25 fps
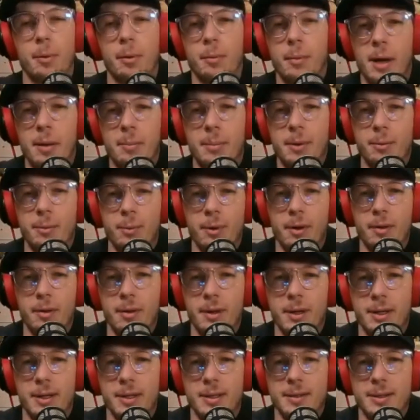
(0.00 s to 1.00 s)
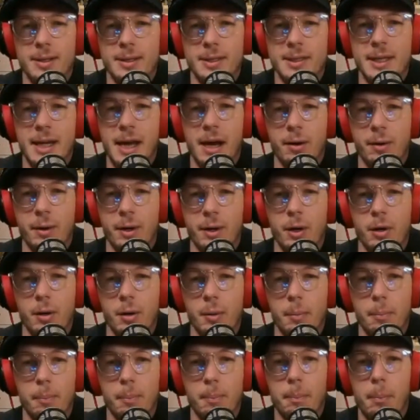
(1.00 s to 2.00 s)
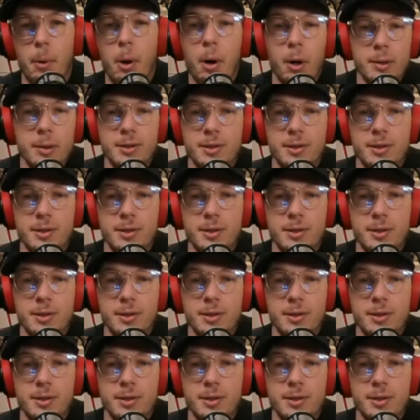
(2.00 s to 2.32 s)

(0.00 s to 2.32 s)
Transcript: might be one of the scarier parts of